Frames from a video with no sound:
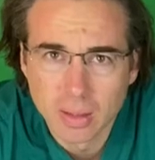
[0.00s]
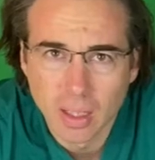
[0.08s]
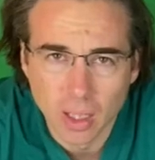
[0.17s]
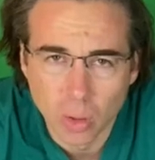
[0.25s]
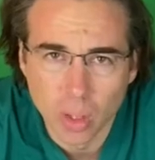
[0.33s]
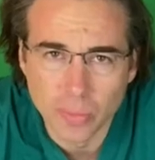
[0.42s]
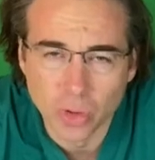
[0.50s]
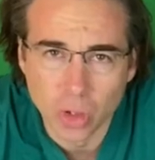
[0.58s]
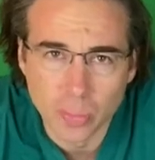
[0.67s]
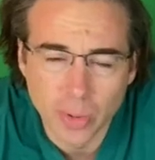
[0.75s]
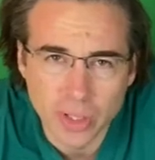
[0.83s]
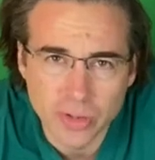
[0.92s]
Hello, I'm
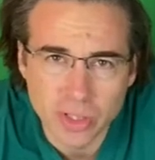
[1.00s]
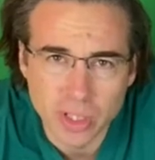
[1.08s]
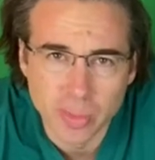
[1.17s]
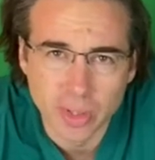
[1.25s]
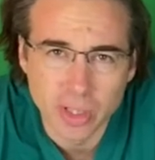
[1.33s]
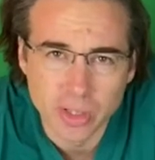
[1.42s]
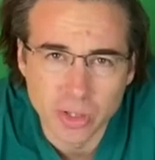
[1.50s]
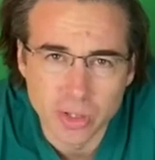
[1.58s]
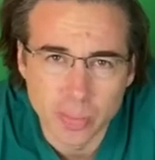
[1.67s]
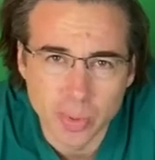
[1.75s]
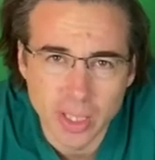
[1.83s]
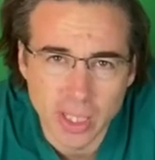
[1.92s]
Roland Partridge. I'm a
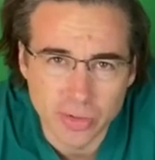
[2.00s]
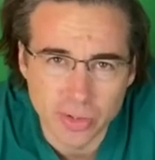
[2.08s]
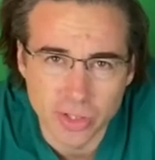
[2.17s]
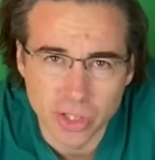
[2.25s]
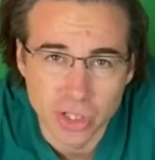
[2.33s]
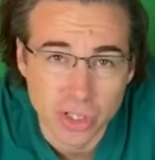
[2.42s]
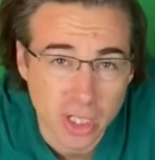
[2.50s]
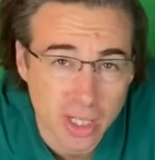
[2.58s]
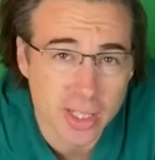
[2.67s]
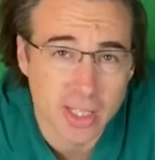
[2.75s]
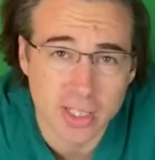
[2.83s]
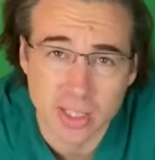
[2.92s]
consultant paediatric surgeon, and
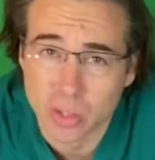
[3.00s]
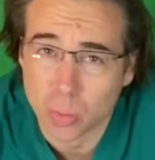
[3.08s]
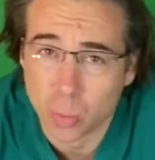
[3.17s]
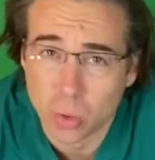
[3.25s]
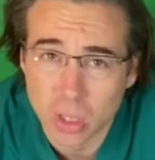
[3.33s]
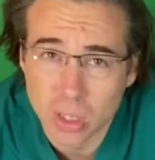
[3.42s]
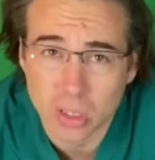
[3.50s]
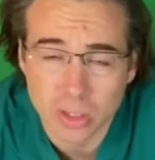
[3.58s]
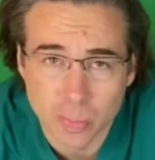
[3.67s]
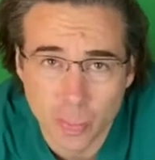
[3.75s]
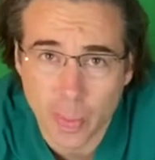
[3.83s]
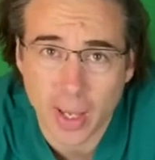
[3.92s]
this is the world's
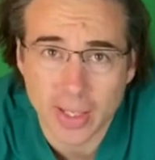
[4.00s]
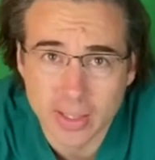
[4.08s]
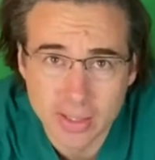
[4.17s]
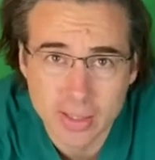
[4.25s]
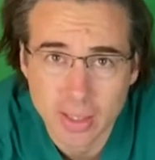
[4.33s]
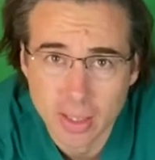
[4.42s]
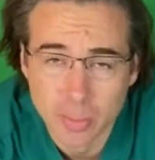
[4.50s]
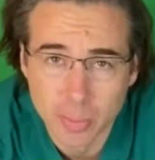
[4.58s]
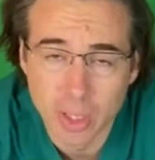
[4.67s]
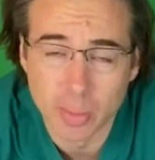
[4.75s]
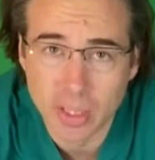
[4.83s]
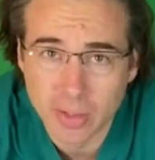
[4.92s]
best
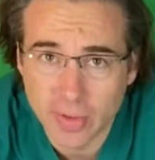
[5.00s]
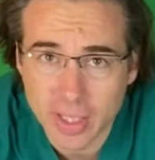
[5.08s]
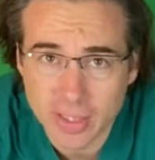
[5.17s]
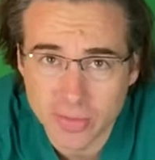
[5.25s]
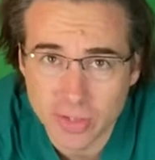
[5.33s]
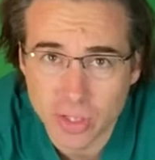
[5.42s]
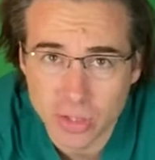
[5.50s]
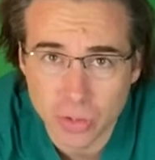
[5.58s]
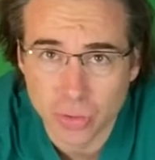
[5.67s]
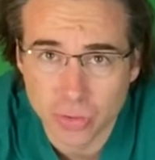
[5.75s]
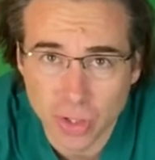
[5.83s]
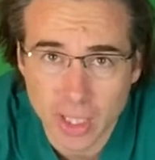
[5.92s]
minimally invasive surgical
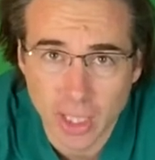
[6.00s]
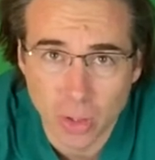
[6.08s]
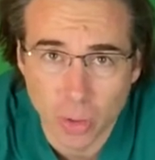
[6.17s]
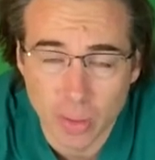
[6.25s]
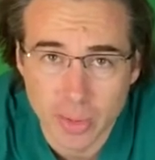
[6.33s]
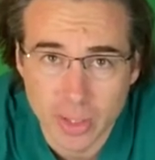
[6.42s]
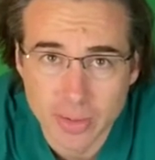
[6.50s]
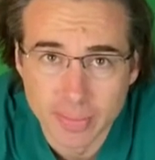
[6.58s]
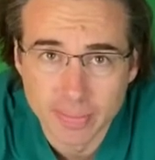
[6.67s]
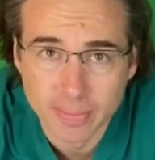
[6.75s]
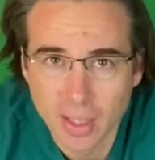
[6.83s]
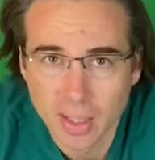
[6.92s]
training equipment.
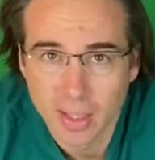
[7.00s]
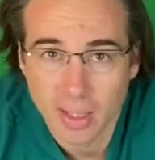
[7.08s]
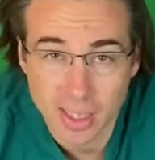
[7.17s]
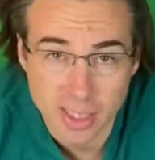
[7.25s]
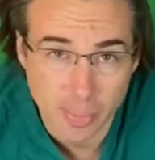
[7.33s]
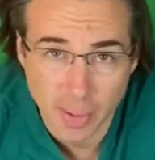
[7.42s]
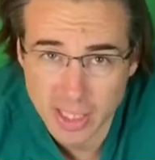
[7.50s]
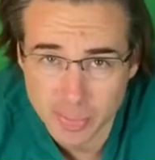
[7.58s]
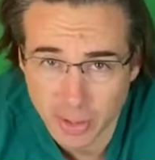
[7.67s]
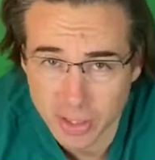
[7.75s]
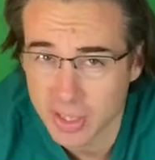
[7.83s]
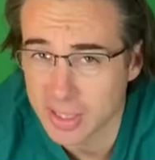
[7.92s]
It's the best
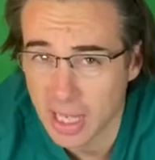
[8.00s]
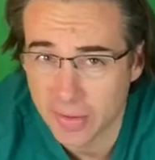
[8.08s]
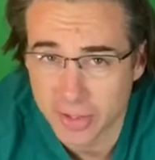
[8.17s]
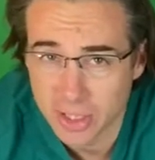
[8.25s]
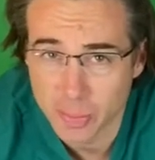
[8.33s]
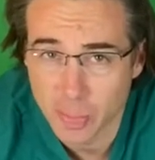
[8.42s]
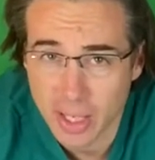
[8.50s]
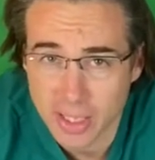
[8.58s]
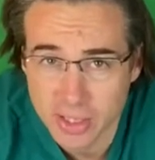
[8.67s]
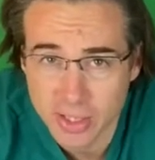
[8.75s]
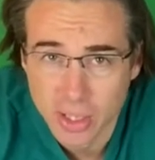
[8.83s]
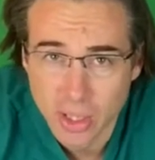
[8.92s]
because it's
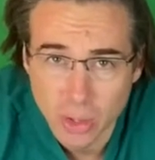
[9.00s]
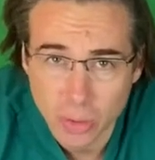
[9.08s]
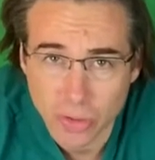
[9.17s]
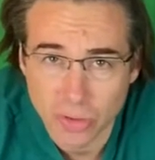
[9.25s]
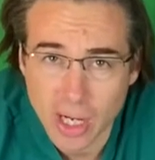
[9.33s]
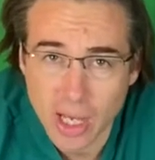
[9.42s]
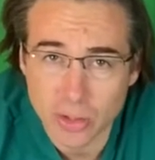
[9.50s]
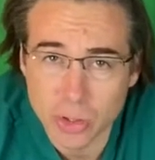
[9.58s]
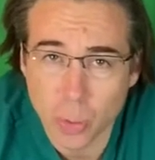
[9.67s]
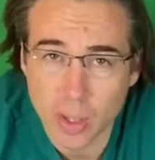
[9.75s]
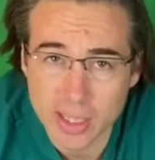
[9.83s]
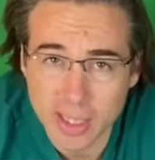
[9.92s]
evidence-based. There are now
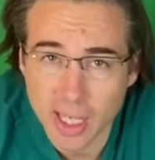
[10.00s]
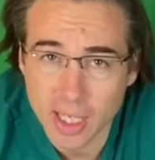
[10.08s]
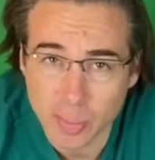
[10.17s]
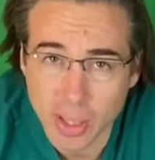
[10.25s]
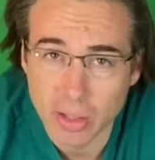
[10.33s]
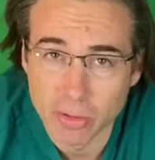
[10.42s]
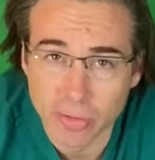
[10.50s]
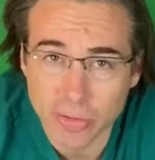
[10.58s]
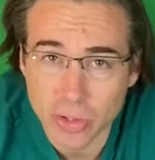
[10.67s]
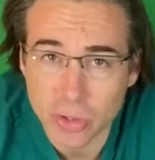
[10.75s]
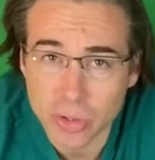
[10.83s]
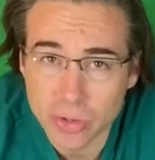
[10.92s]
28
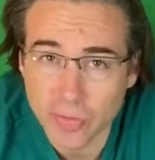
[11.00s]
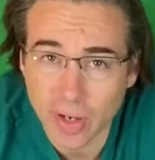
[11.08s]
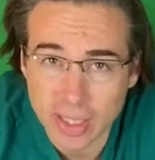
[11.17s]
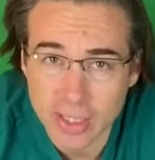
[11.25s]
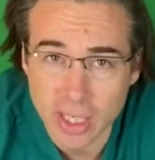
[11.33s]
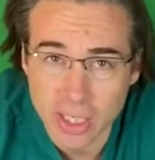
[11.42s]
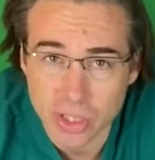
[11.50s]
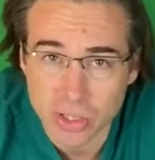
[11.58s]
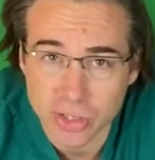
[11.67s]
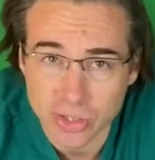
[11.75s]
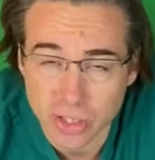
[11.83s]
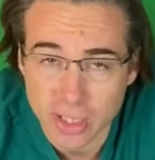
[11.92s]
peer-reviewed validation
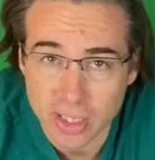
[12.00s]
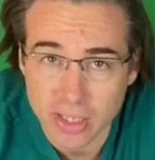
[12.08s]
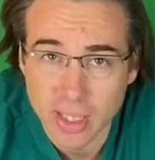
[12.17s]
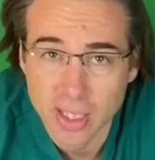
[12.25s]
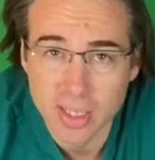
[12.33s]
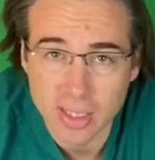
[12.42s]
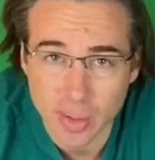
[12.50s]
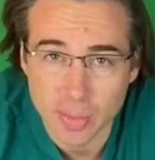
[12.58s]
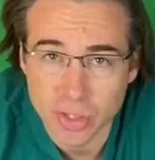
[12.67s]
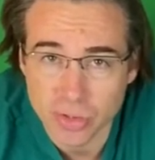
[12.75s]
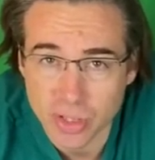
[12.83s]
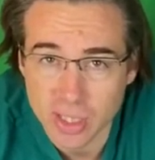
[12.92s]
studies
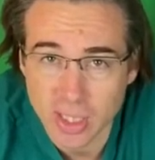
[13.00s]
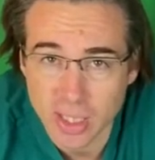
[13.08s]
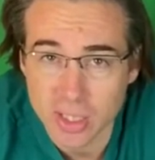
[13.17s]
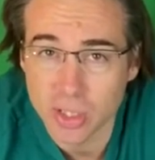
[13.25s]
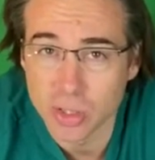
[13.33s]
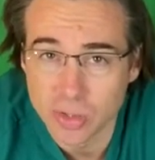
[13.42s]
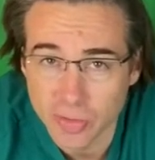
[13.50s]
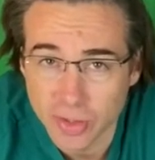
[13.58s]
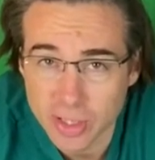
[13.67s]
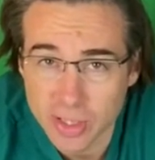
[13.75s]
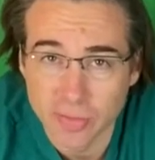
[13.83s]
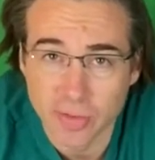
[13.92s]
demonstrating its
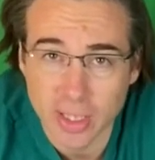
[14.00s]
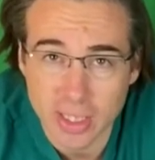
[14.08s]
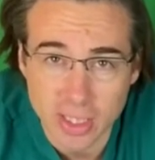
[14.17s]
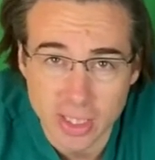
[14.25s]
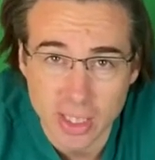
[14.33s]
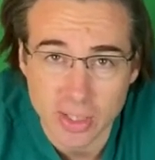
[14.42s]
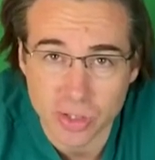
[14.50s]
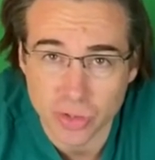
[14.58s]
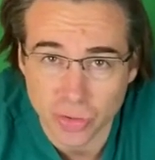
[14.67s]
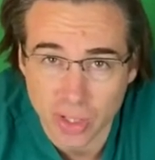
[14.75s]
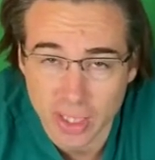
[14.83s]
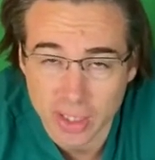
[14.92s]
usefulness and validity as a
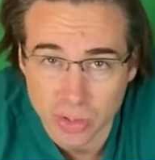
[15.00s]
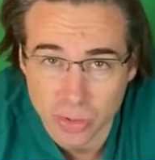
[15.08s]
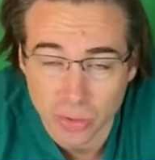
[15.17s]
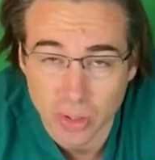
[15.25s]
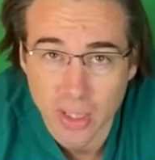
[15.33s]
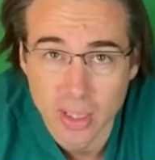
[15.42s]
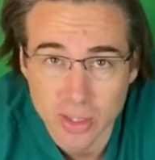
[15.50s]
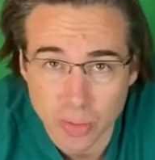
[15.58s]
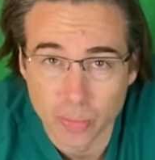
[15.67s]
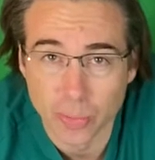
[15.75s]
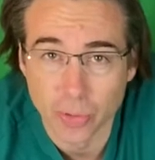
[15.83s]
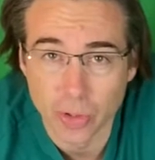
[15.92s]
training tool to
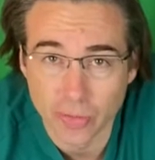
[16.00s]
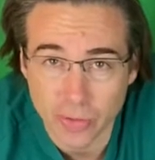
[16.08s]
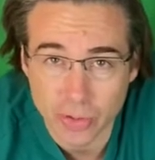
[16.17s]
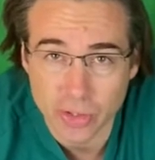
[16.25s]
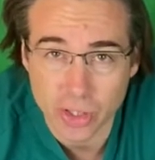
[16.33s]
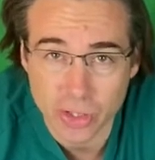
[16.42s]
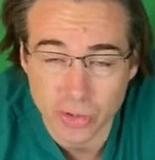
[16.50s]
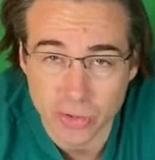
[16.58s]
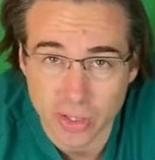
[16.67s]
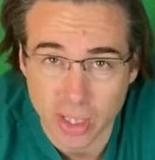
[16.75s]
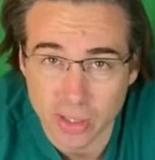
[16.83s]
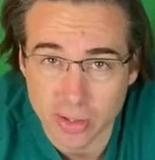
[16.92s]
improve your surgical
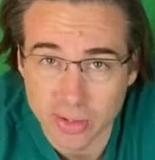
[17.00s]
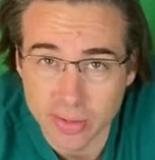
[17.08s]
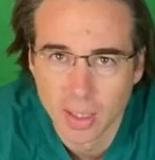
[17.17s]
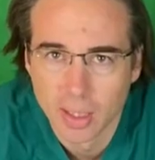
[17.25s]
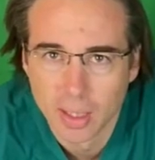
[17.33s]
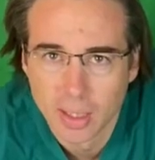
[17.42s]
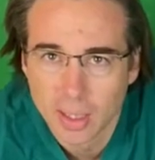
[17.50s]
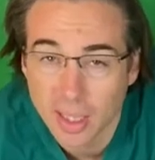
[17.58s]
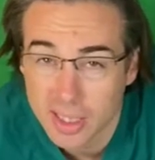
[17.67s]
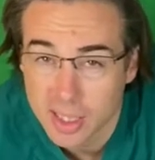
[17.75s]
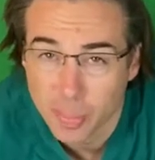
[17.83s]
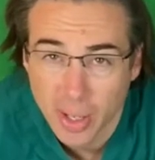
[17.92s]
skills.
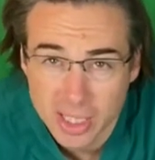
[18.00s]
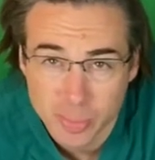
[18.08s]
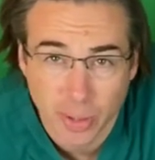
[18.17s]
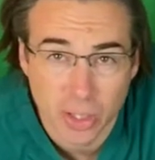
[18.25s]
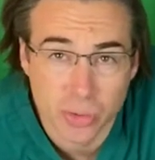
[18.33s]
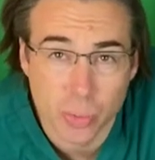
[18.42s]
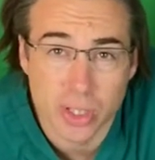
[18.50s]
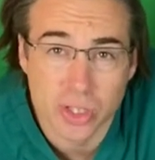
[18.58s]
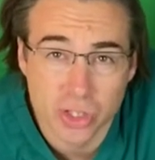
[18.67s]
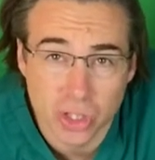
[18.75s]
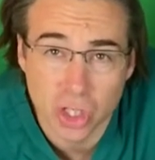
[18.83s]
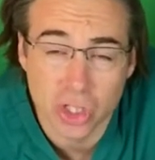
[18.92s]
It's the best because we're
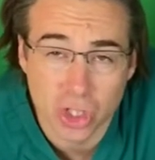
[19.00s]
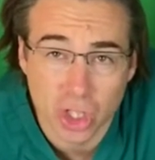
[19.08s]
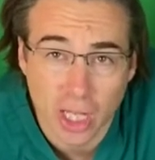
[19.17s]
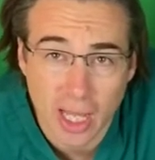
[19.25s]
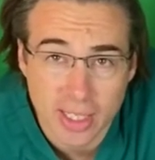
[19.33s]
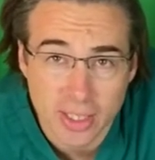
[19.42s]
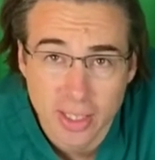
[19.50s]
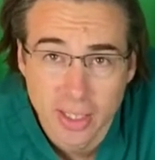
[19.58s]
surgeon-led.